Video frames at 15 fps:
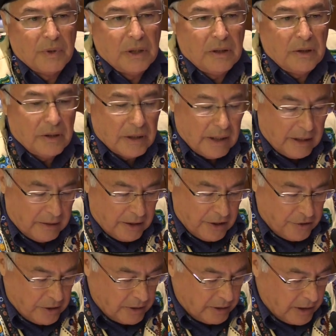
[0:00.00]
the United
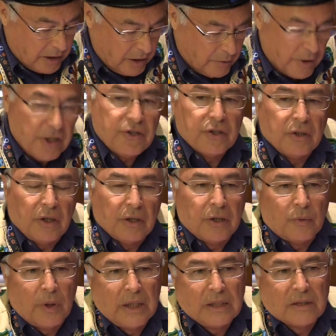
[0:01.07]
Nations Declaration on
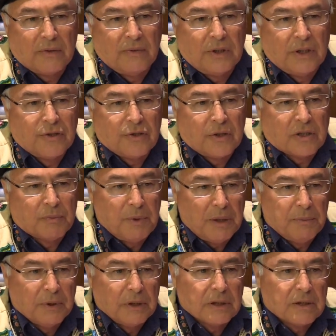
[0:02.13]
the Rights of Indigenous
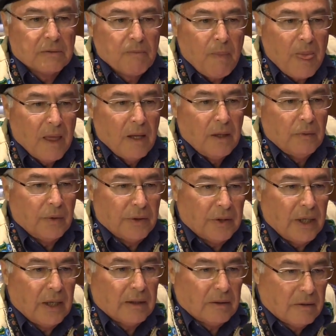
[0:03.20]
Peoples. With
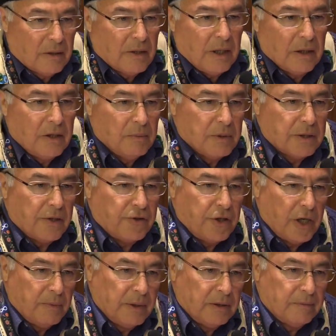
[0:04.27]
that, thank you, Mr.
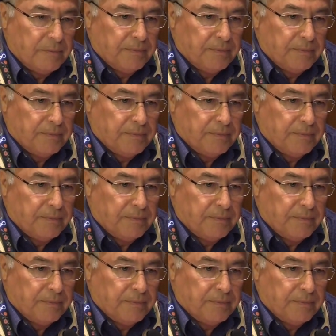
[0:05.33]
Chairman.